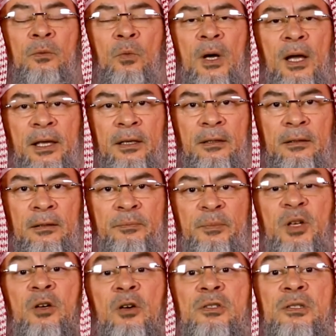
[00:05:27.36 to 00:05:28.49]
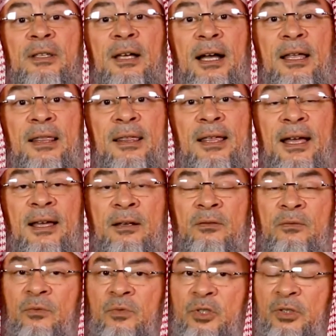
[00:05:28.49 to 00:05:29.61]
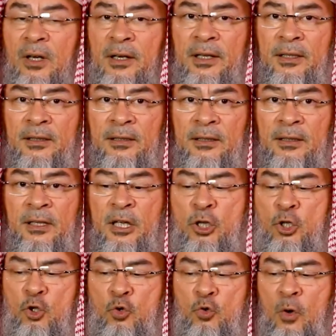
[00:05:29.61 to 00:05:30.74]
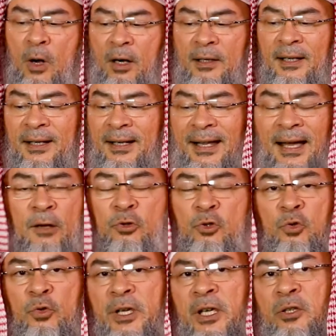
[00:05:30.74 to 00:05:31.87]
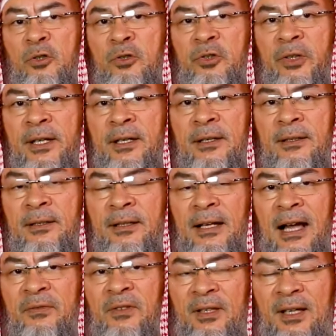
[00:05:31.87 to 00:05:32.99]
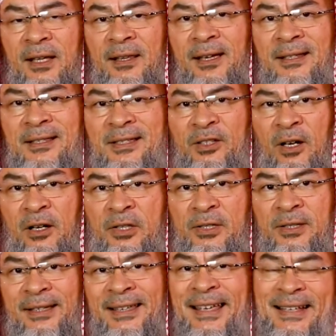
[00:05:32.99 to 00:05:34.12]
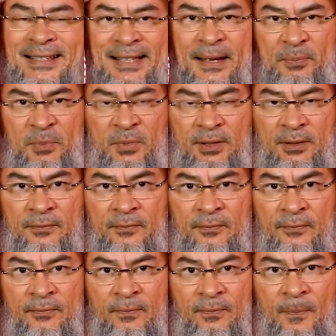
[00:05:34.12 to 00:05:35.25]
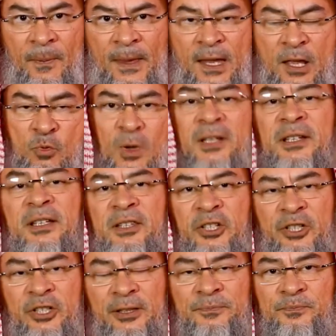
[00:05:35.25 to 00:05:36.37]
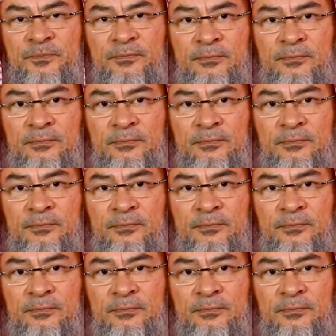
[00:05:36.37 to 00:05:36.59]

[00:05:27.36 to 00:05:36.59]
Why? Because the Adhan started. You are not allowed to eat or drink after the Adhan starts, except in one condition.